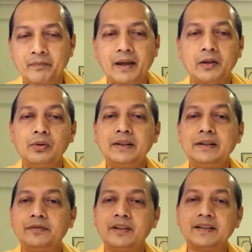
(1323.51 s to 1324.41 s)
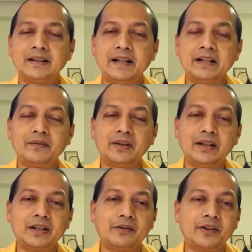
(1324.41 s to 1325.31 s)
and only the first line of
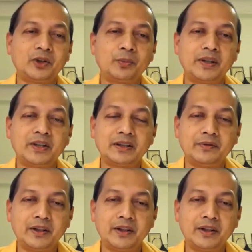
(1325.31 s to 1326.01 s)
the Ishavasya Upanishad